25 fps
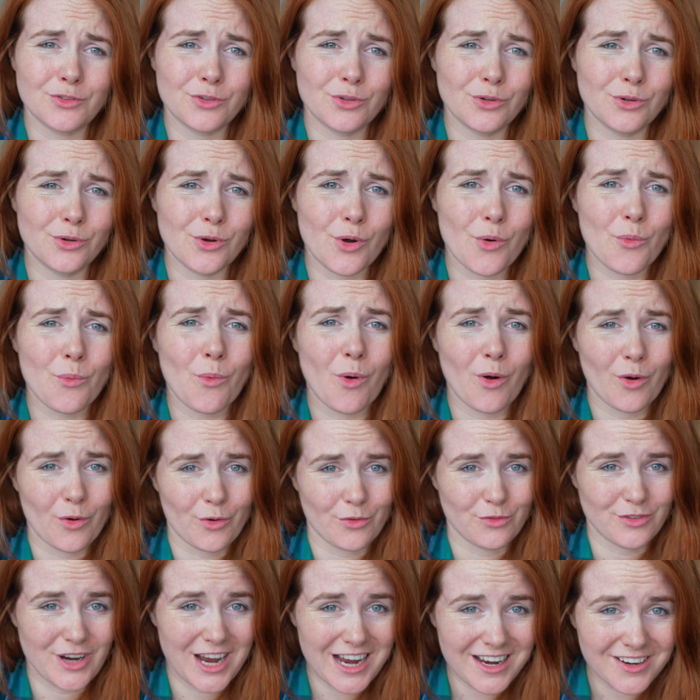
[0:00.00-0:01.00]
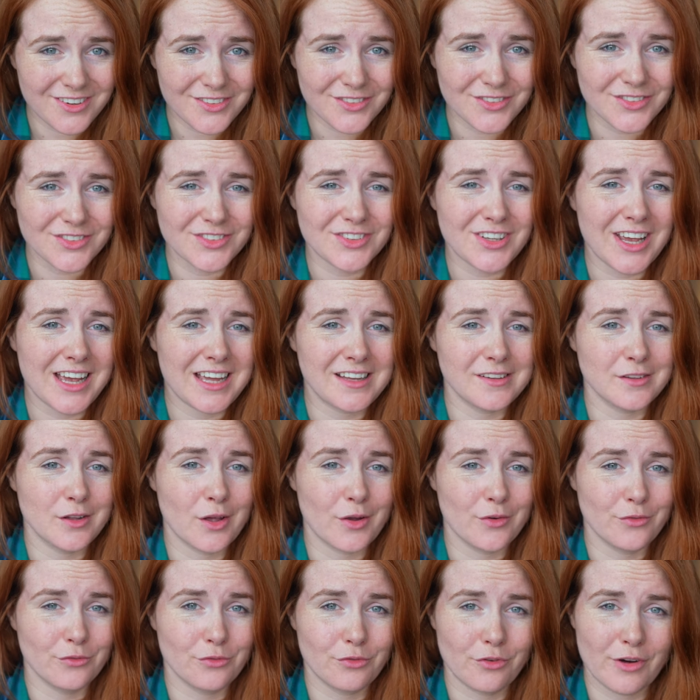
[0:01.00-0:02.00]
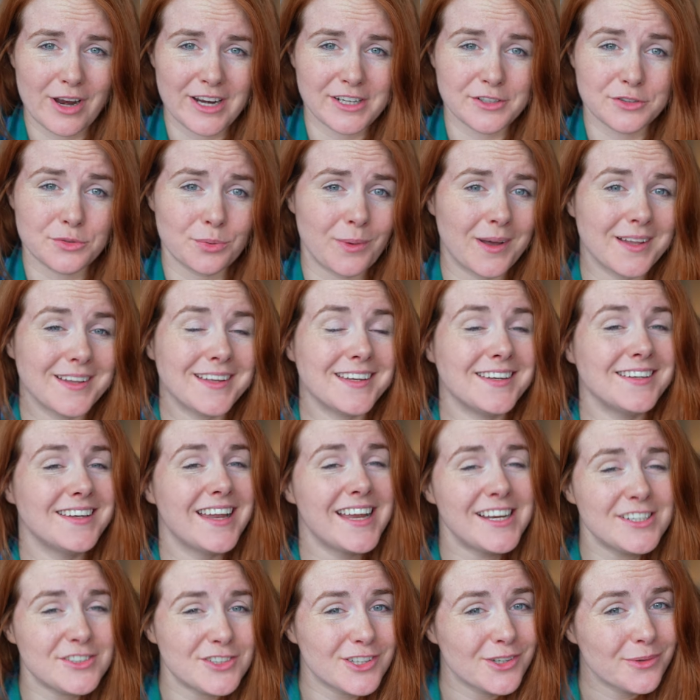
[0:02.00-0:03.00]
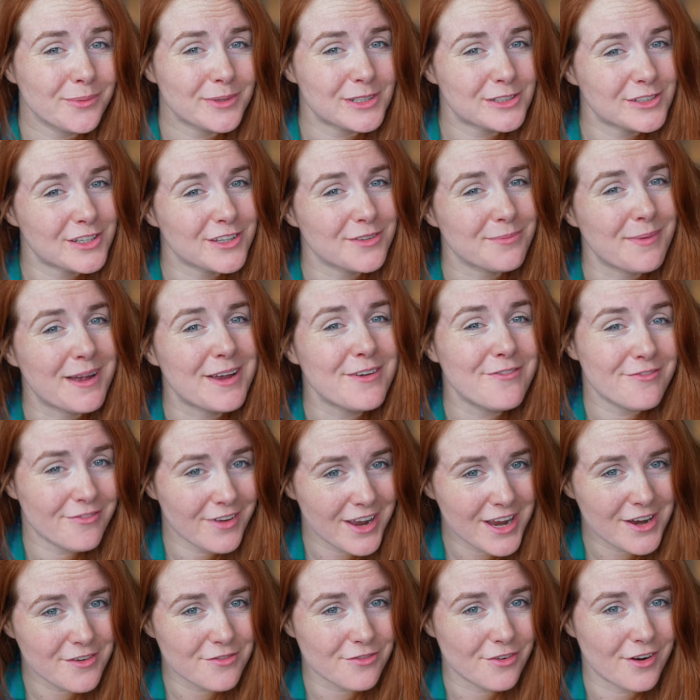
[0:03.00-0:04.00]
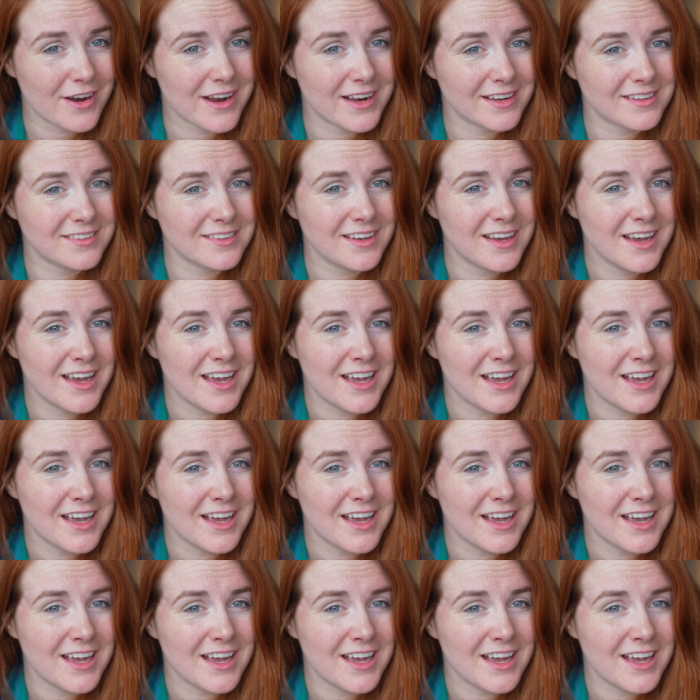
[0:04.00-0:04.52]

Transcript: to walk around and learn French while in nature, which is my favourite.